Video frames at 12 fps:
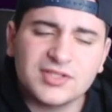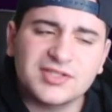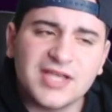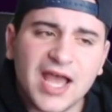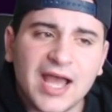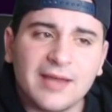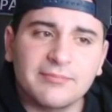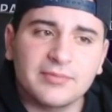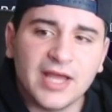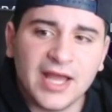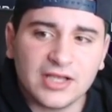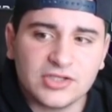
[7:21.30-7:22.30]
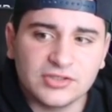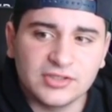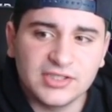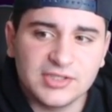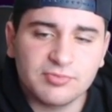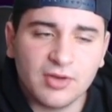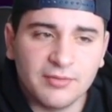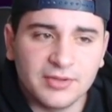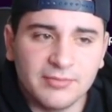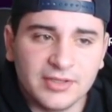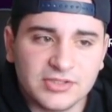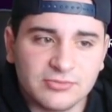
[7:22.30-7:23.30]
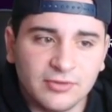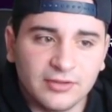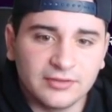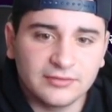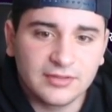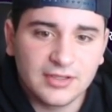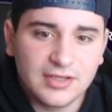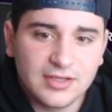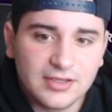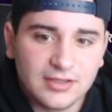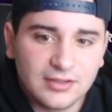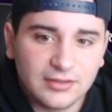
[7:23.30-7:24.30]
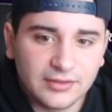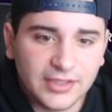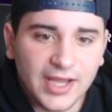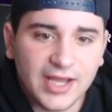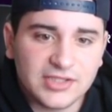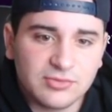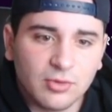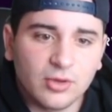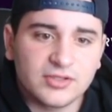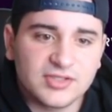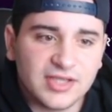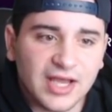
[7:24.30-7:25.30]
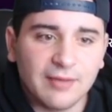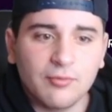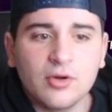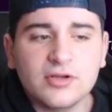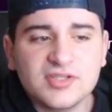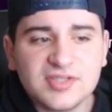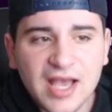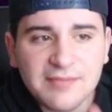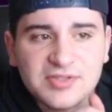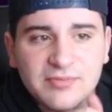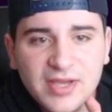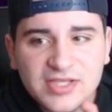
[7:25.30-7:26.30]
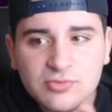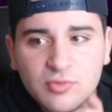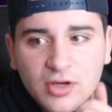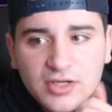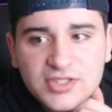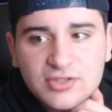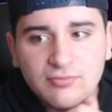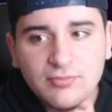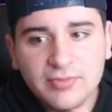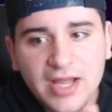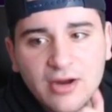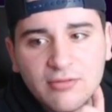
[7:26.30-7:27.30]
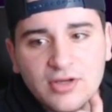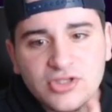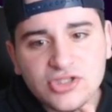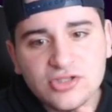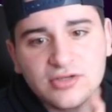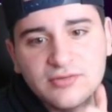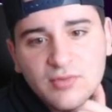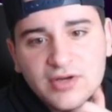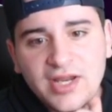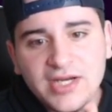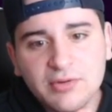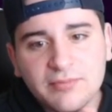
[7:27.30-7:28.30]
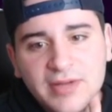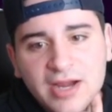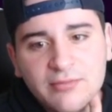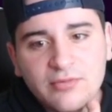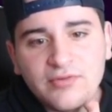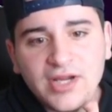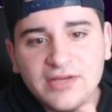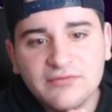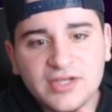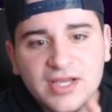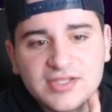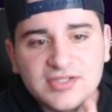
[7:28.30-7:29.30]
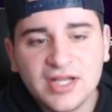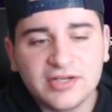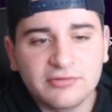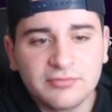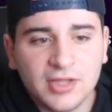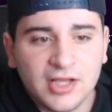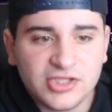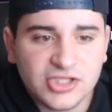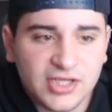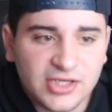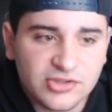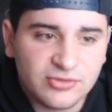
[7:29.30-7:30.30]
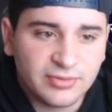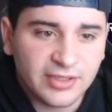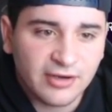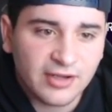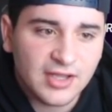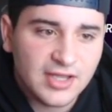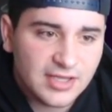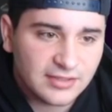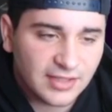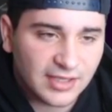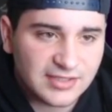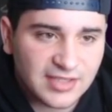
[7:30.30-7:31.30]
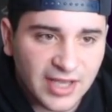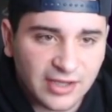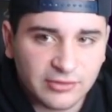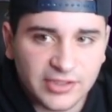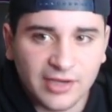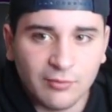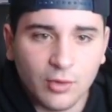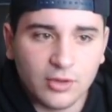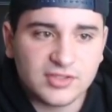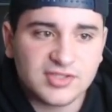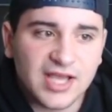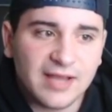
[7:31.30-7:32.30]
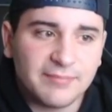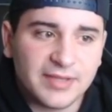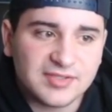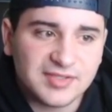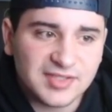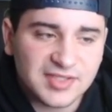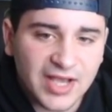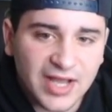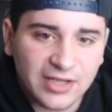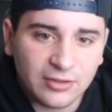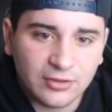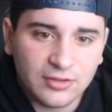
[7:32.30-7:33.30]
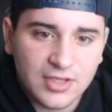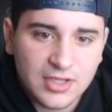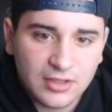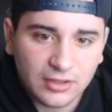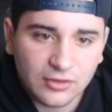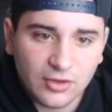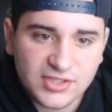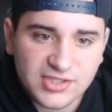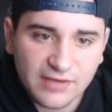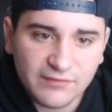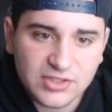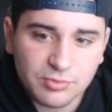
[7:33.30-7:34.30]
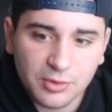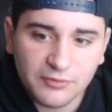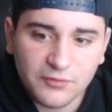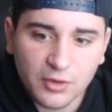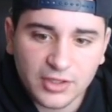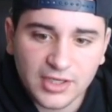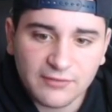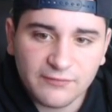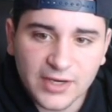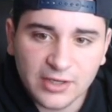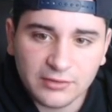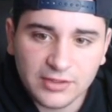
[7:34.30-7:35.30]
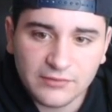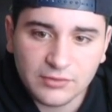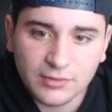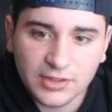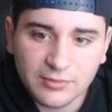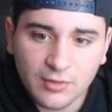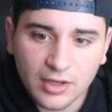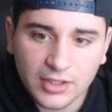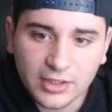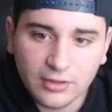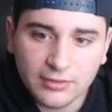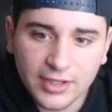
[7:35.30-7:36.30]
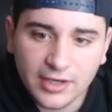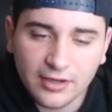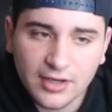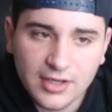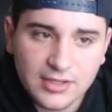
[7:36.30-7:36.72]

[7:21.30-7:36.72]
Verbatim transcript: Sapp. Actually, he's probably the best one. Yeah, it's Warren Sapp. Warren Sapp's the best one. He's a power rusher, 91 power move, 90 finesse, 93 block 92 play rec, 90 tackle. Yeah, Warren Sapp, best D tackle, alongside Vince Wilfork, Nick Fairley, if you really want to go there.